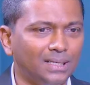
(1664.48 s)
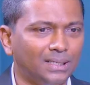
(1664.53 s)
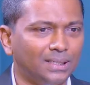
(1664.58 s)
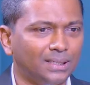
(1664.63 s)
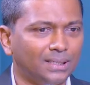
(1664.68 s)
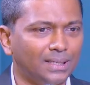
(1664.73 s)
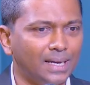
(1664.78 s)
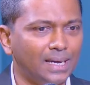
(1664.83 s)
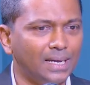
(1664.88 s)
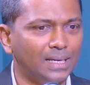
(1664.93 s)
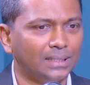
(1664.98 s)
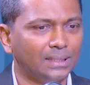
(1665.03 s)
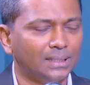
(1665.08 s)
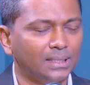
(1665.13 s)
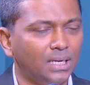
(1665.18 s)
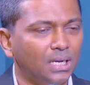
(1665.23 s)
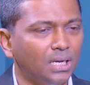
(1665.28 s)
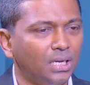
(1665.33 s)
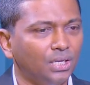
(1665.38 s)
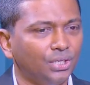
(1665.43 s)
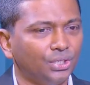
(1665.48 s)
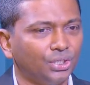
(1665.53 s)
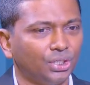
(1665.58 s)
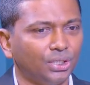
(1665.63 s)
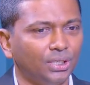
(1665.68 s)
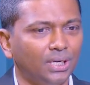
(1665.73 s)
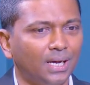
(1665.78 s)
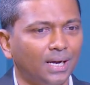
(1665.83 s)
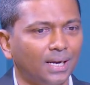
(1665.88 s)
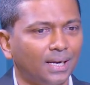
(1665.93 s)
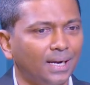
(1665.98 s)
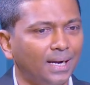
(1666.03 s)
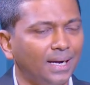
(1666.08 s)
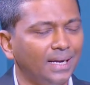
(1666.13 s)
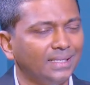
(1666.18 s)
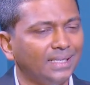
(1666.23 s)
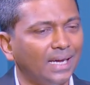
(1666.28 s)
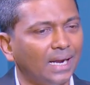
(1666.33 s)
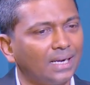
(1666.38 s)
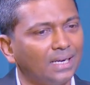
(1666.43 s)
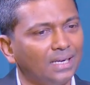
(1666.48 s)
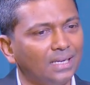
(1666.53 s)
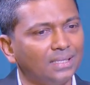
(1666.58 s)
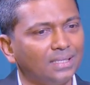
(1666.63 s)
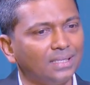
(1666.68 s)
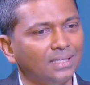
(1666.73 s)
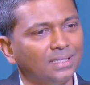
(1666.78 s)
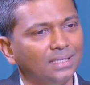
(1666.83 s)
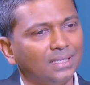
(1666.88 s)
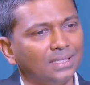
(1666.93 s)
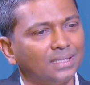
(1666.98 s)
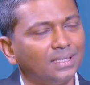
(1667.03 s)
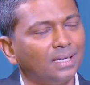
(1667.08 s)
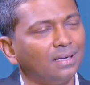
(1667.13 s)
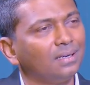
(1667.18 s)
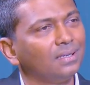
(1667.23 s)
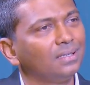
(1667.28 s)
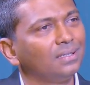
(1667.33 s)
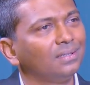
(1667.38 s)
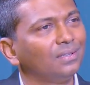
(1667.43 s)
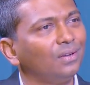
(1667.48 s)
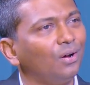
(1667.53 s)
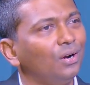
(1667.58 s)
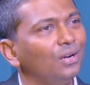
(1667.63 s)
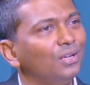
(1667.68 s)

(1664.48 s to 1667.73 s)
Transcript: says Sri Lanka is at least a $600